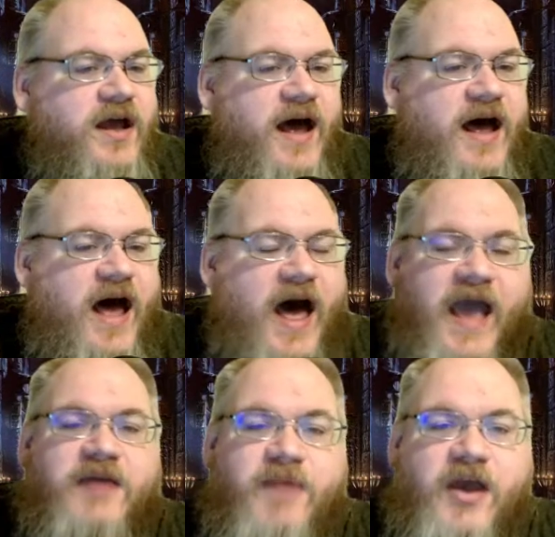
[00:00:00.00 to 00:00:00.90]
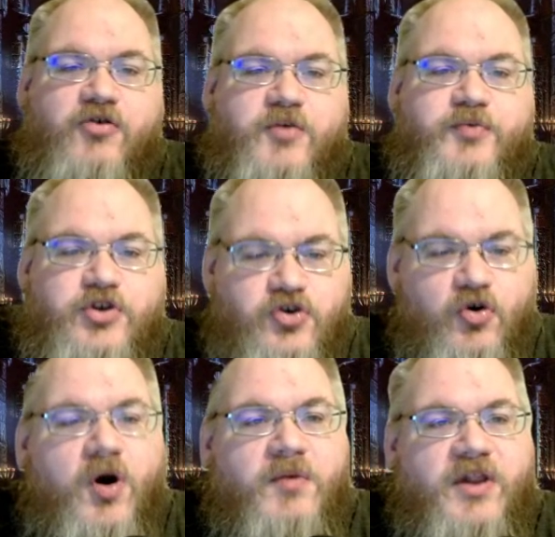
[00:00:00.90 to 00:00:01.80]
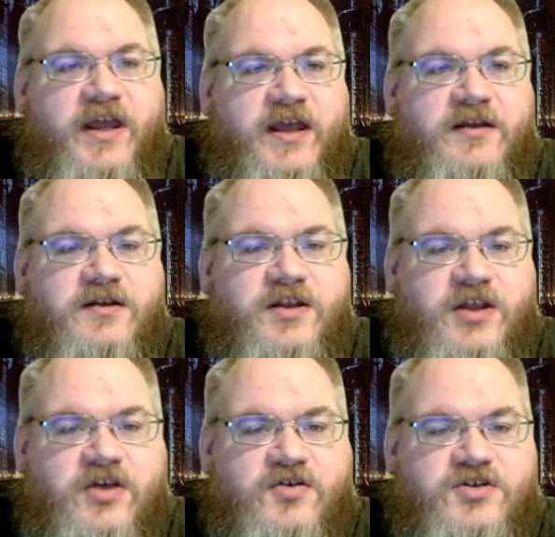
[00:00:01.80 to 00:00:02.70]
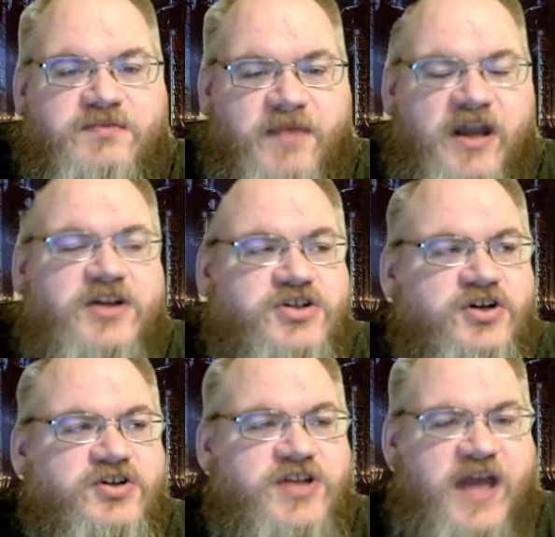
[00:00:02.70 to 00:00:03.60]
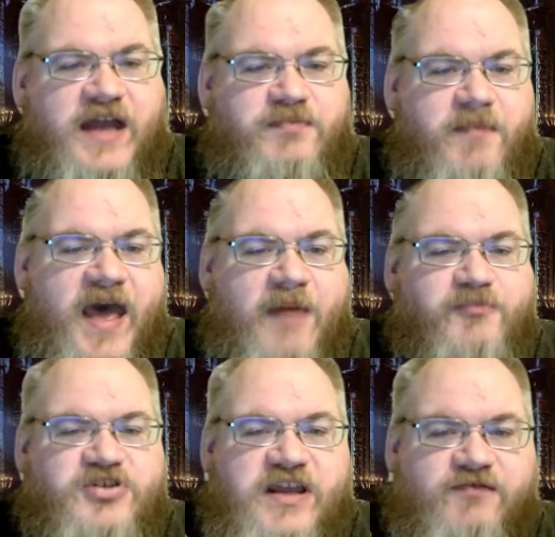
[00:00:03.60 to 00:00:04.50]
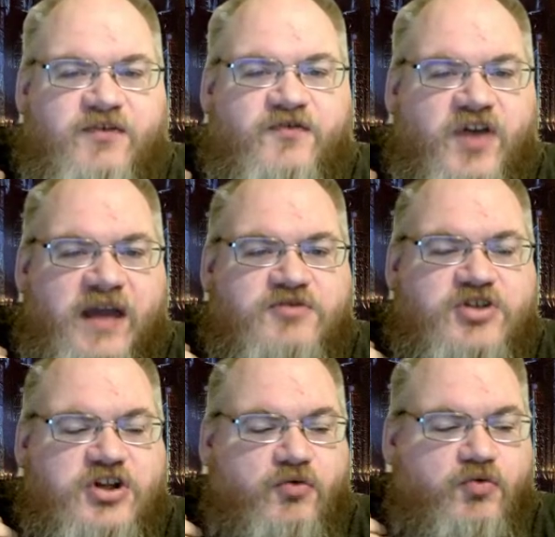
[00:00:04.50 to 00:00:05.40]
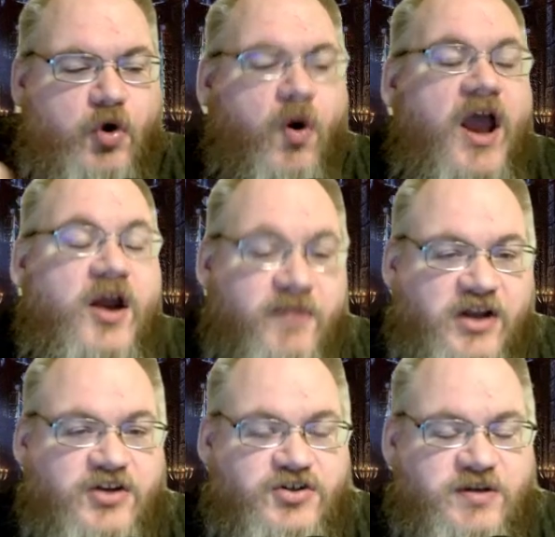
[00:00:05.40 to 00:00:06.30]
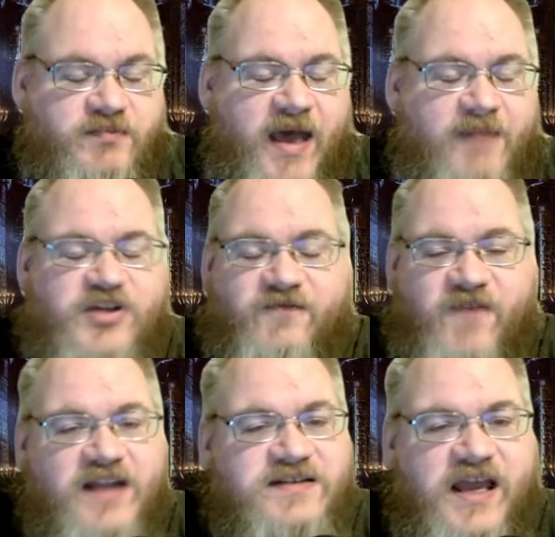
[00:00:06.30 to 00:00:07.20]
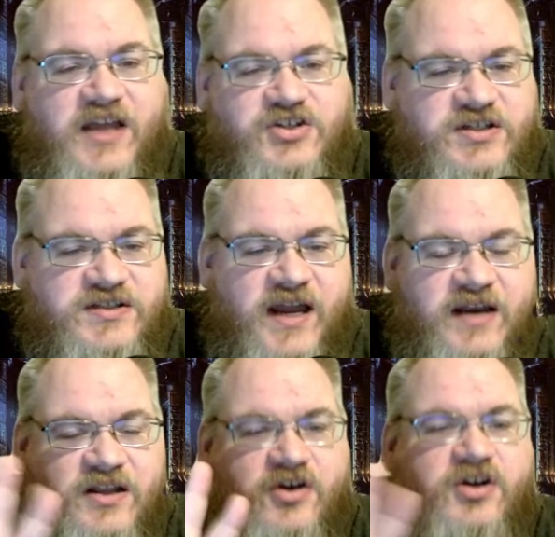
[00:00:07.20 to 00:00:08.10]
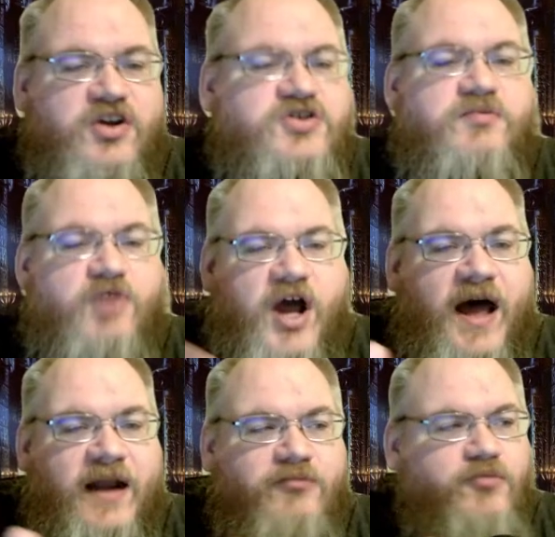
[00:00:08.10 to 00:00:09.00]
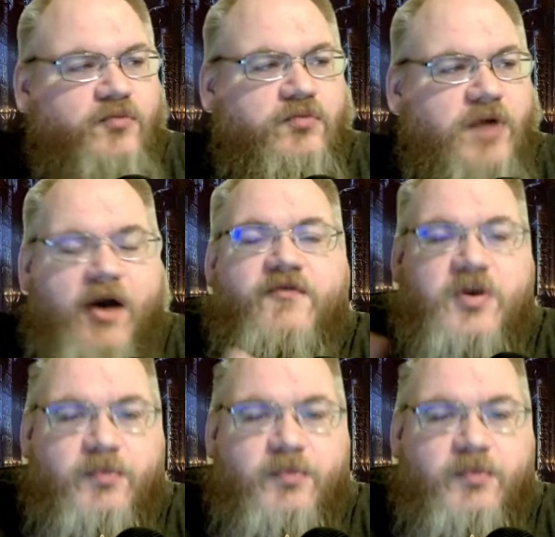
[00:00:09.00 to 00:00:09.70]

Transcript: uh, i and my group normally use miniatures and maps even for games that don't require miniatures and maps like fantasy age is ah. designed that you can use them or not however you